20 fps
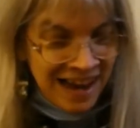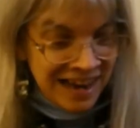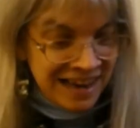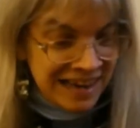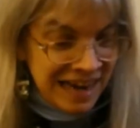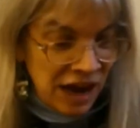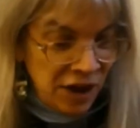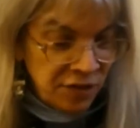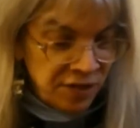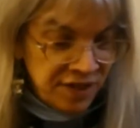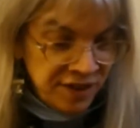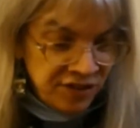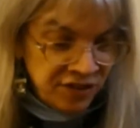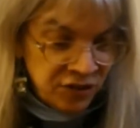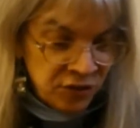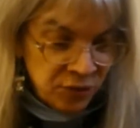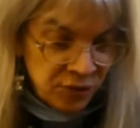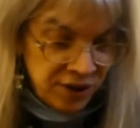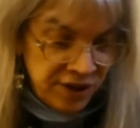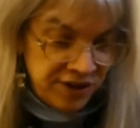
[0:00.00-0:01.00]
Now, this
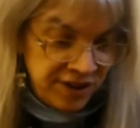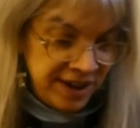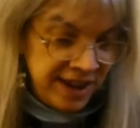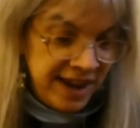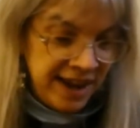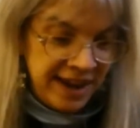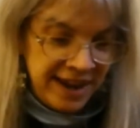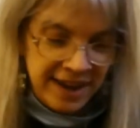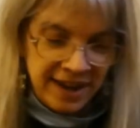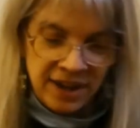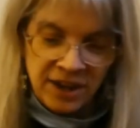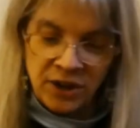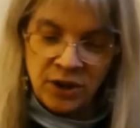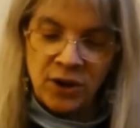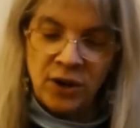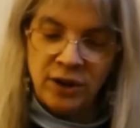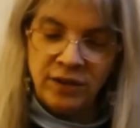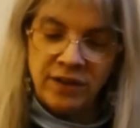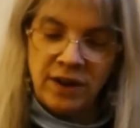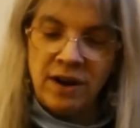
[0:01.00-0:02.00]
story today,
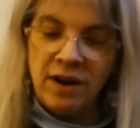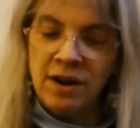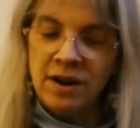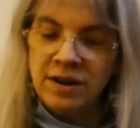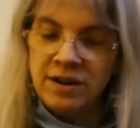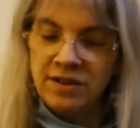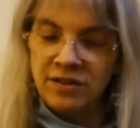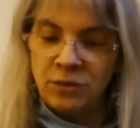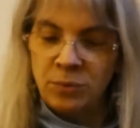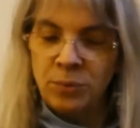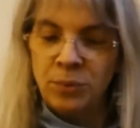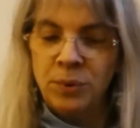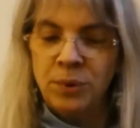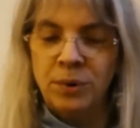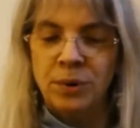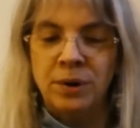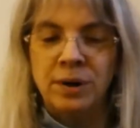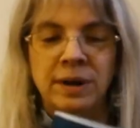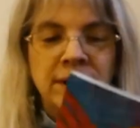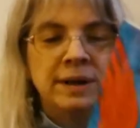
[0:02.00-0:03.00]
called The Hardest
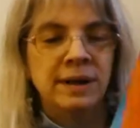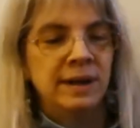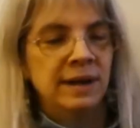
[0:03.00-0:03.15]
Word,